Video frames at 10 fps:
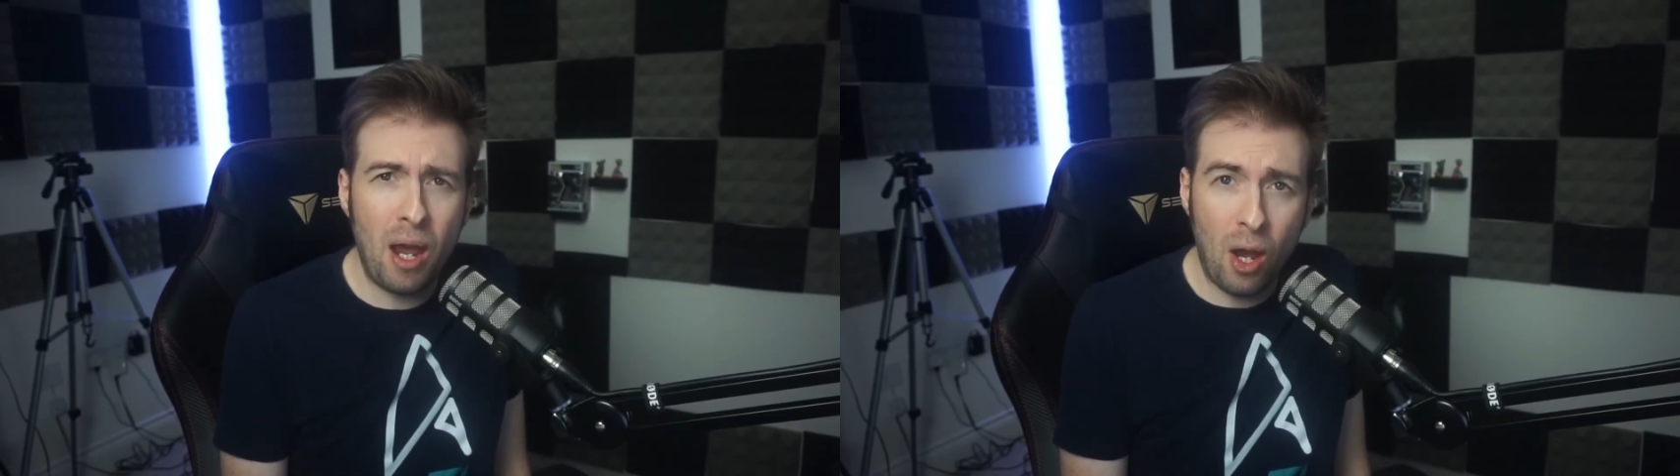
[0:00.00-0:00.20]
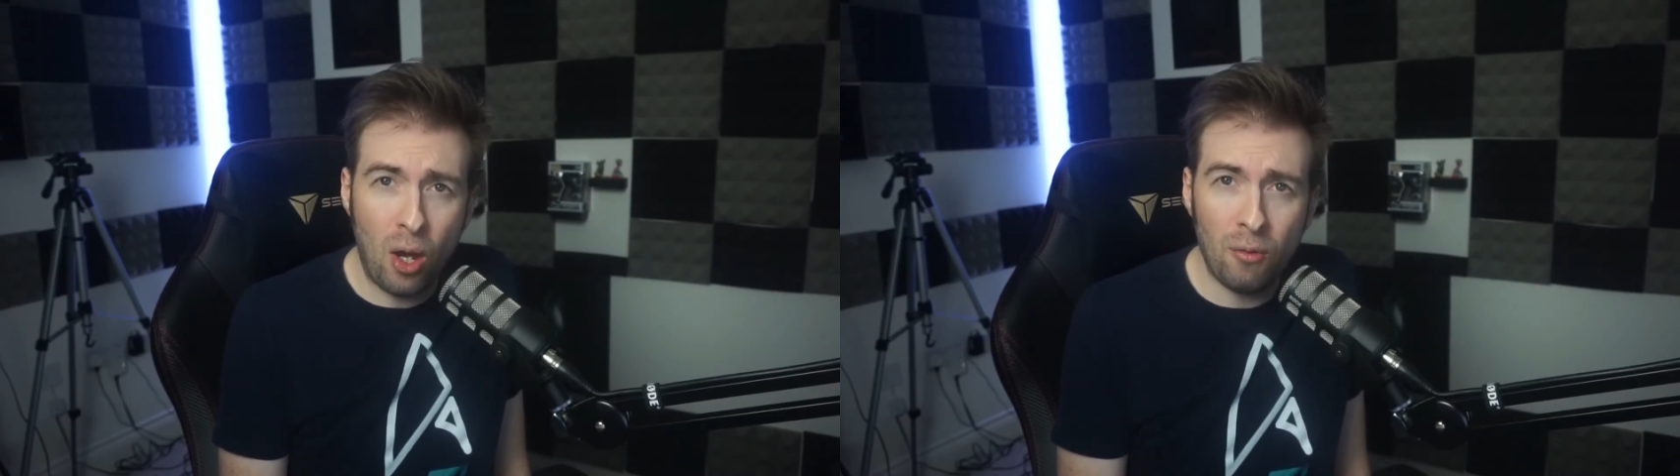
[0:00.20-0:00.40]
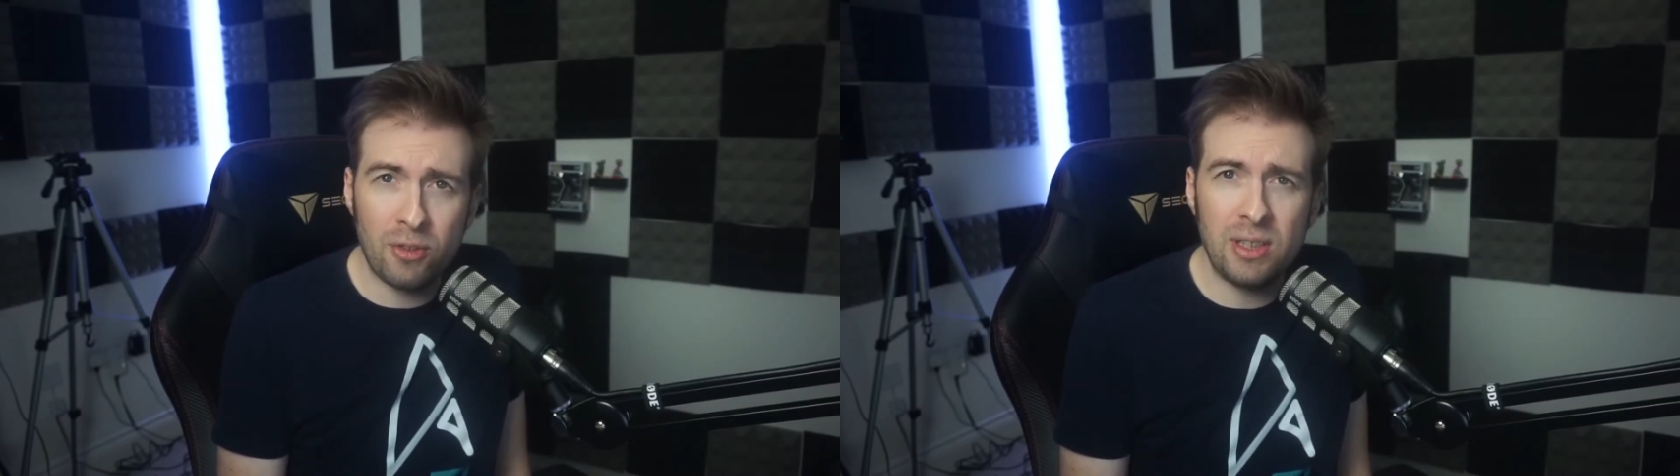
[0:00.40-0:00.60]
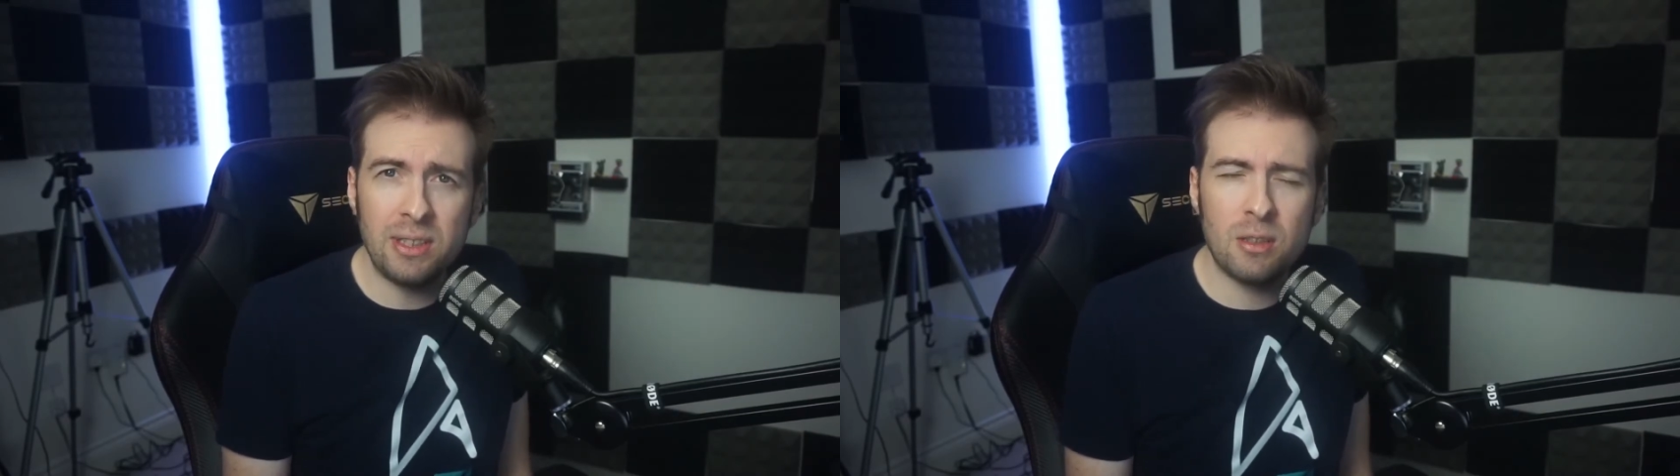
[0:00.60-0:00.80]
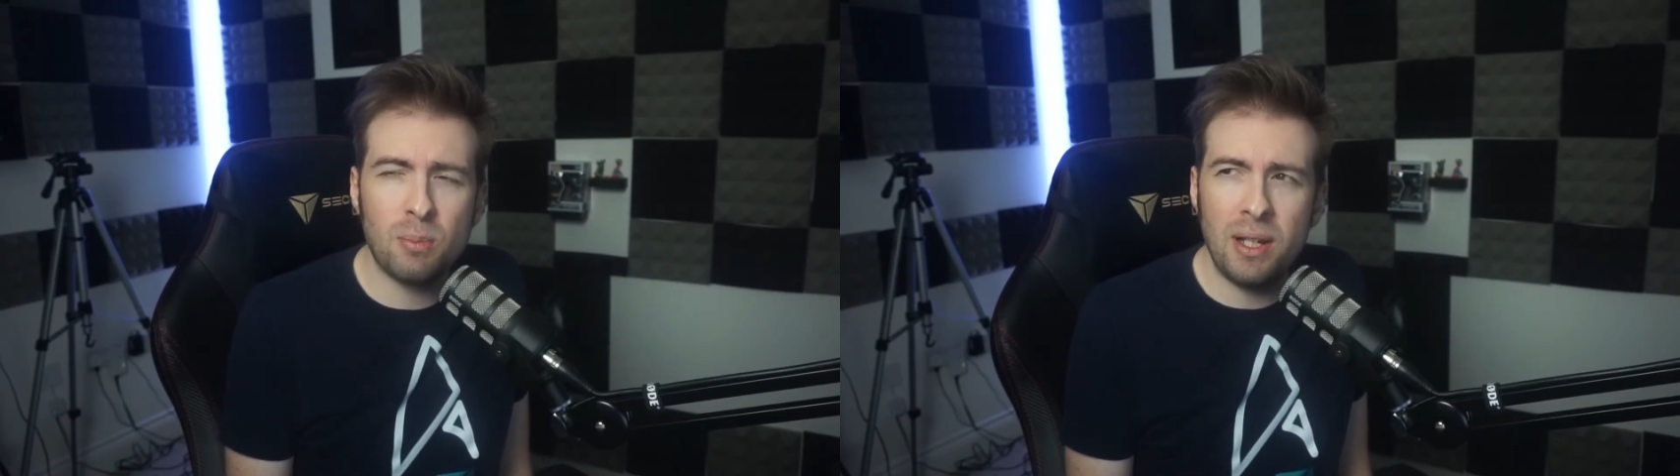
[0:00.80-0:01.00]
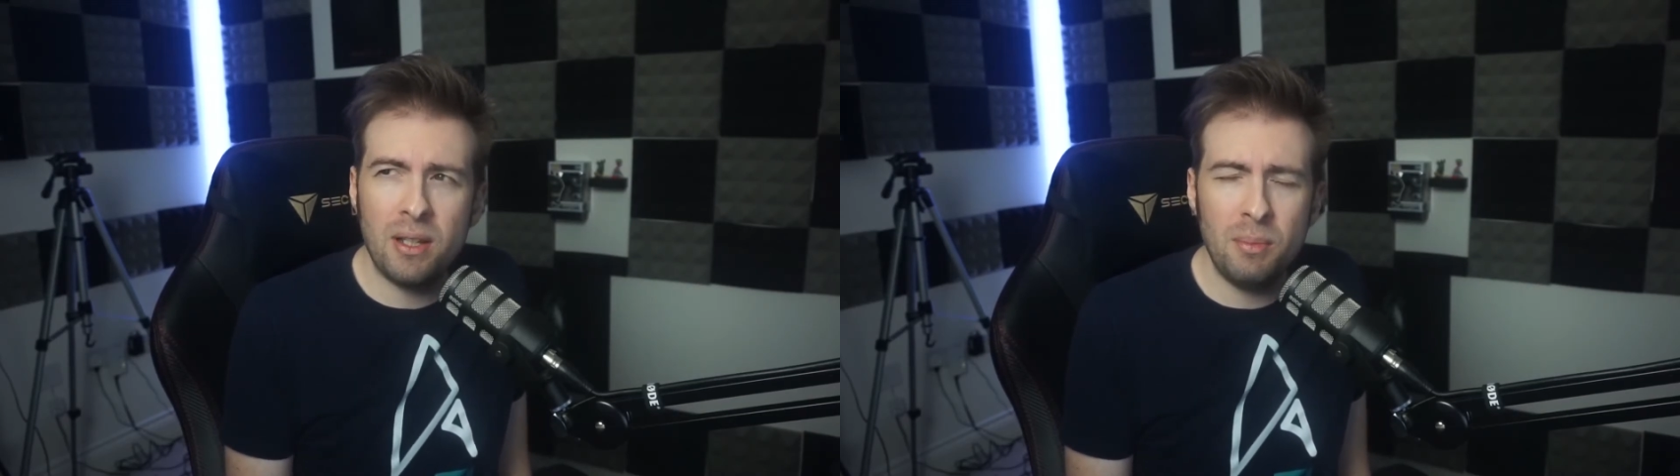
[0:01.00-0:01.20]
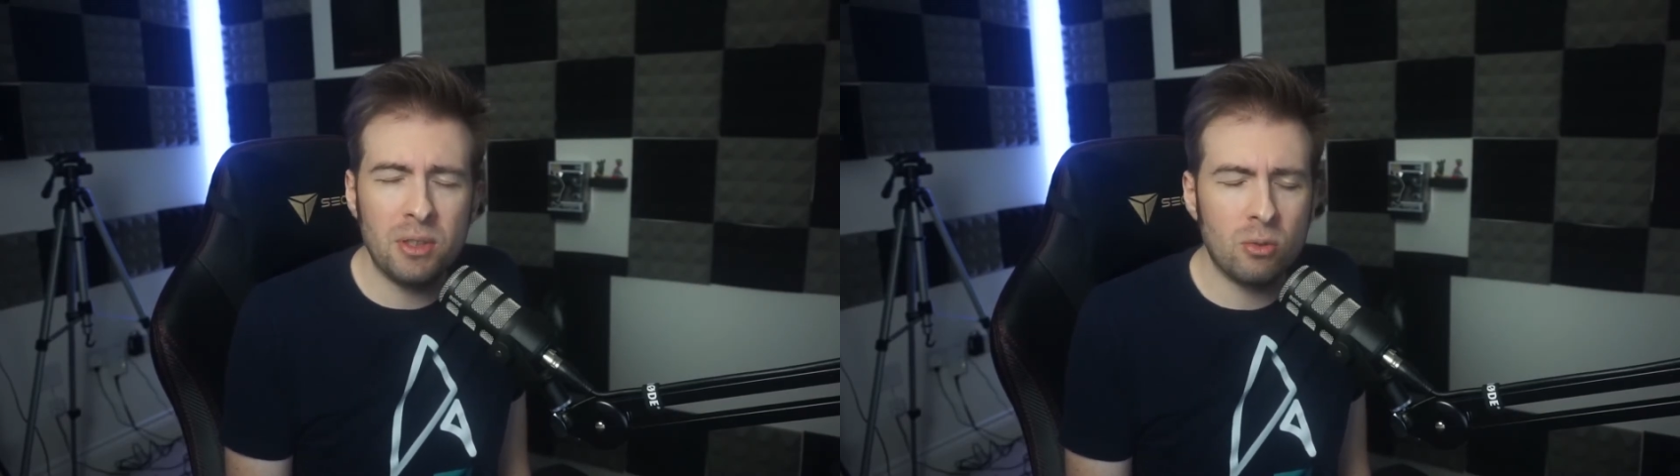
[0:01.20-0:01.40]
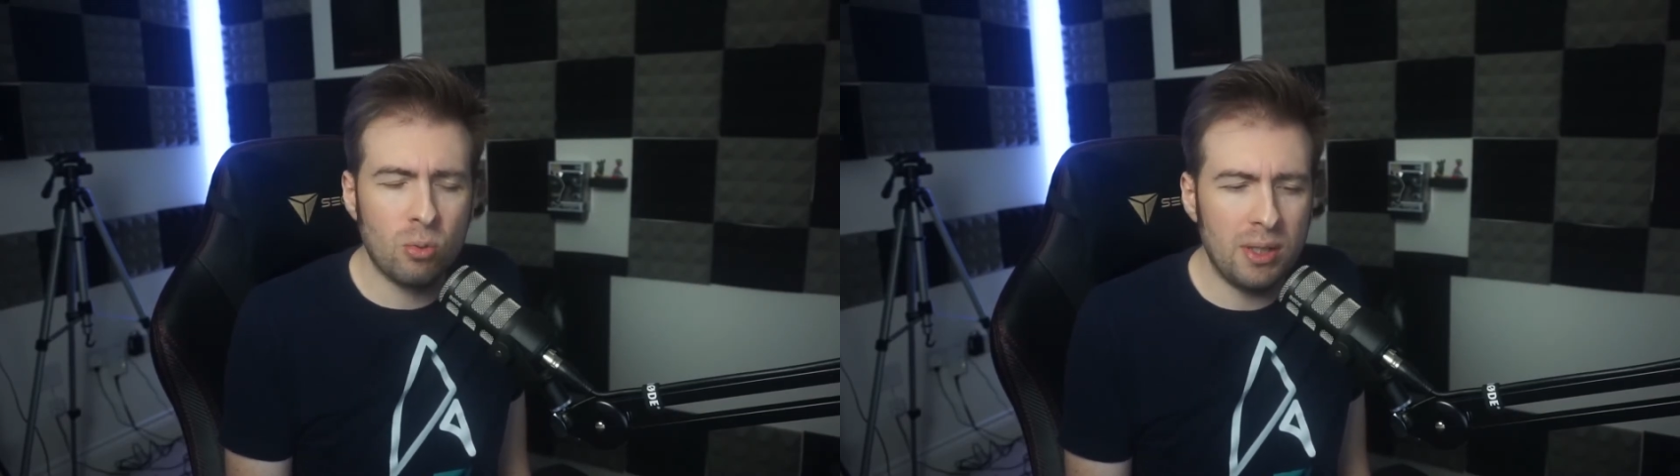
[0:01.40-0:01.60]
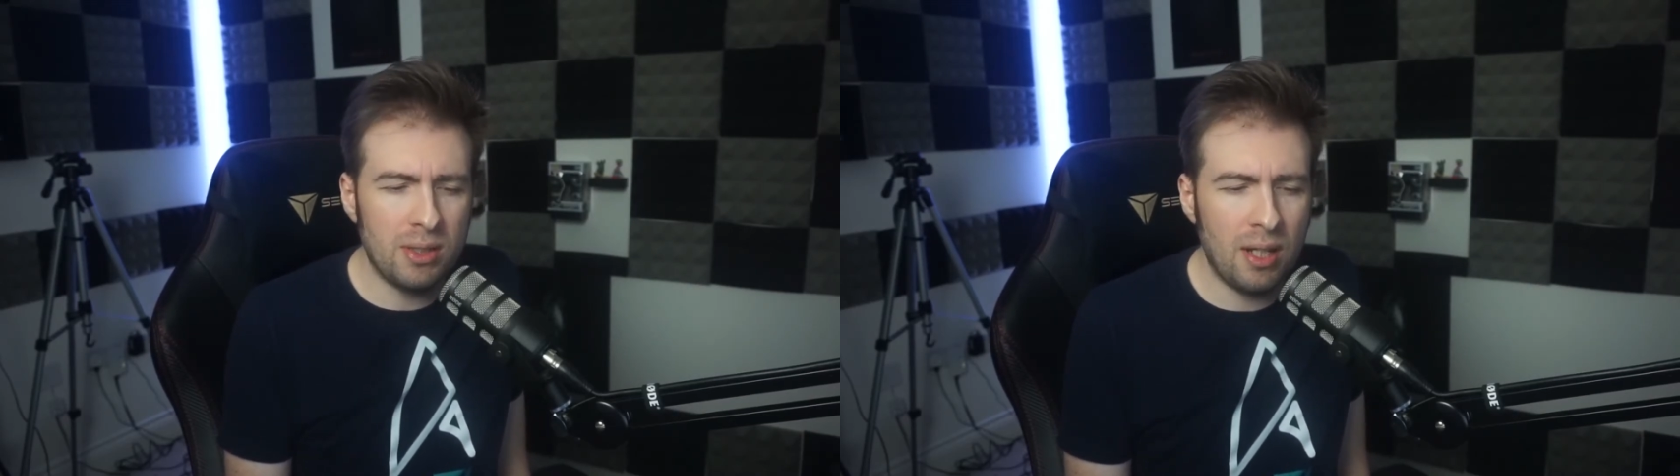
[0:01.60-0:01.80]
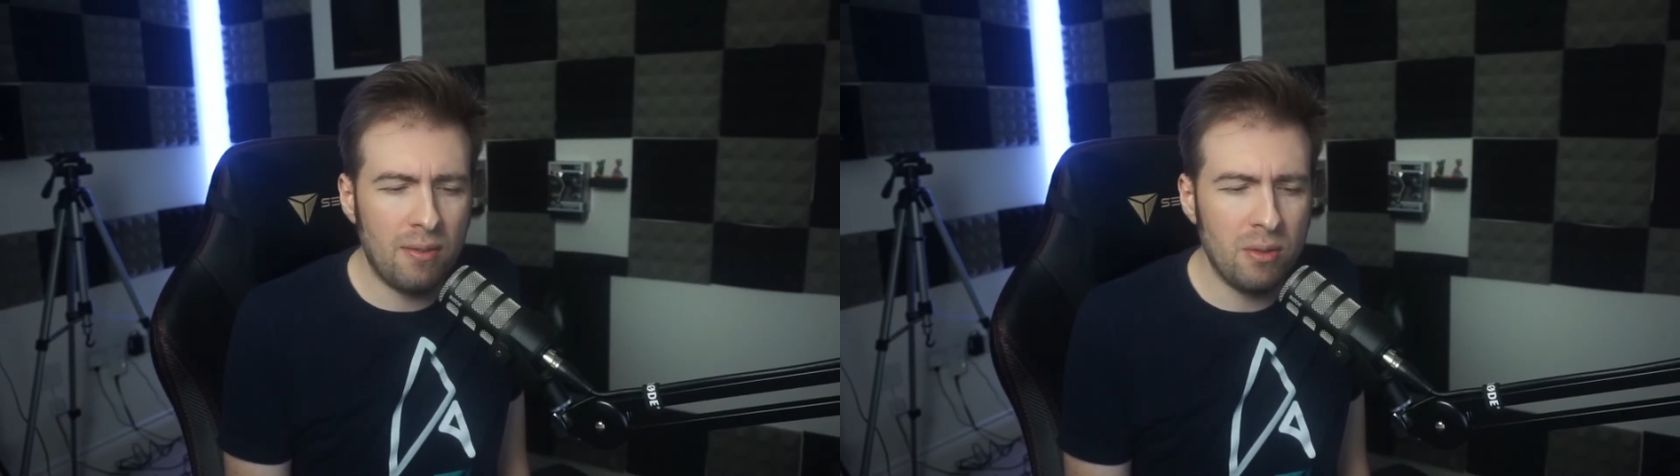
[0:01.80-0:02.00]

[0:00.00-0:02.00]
Obviously display them. It's great to have